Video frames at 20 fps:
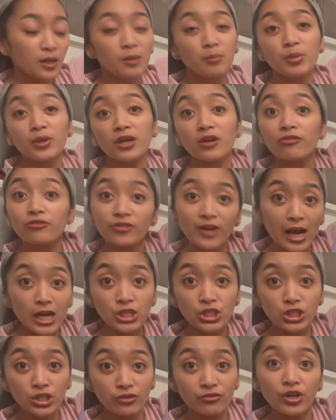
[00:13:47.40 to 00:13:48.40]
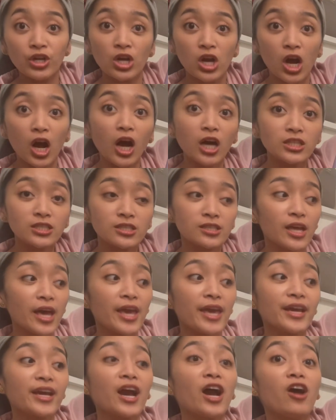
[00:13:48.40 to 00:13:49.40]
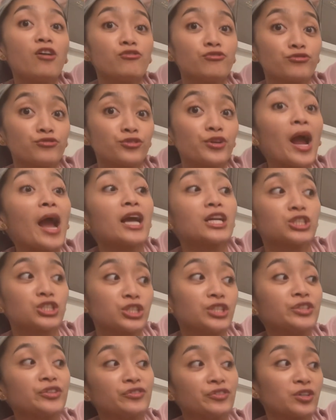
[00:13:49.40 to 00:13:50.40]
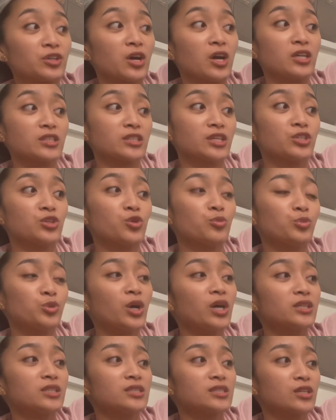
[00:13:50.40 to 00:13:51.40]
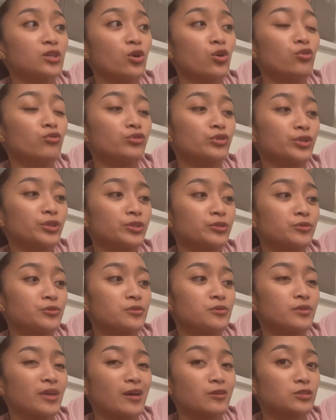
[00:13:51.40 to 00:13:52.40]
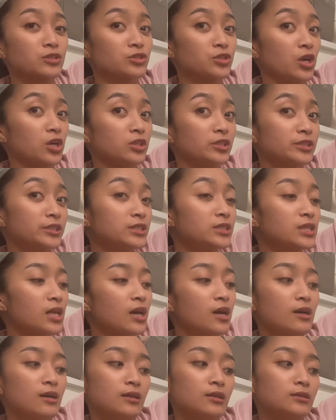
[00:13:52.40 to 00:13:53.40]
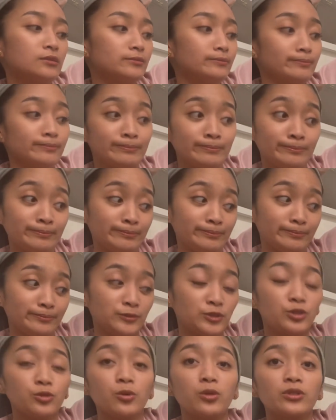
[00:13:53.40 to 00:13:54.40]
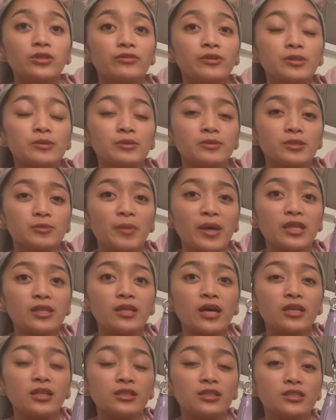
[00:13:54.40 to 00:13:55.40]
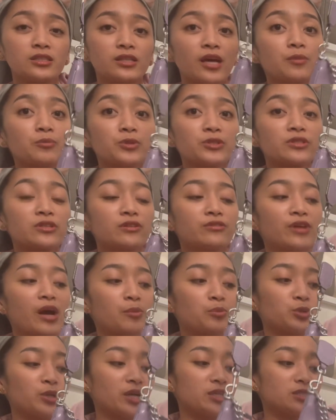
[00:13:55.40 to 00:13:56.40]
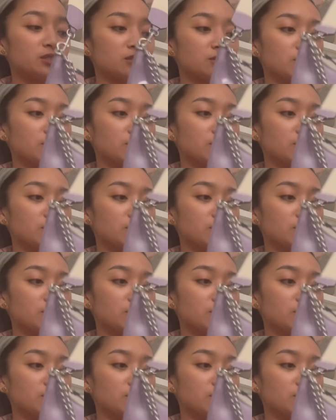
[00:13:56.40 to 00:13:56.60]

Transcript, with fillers: but a fraction of the cost like a fraction of the cost i know prada is like over two thousand dollars hmm, you won't even spend at least 10% of that price in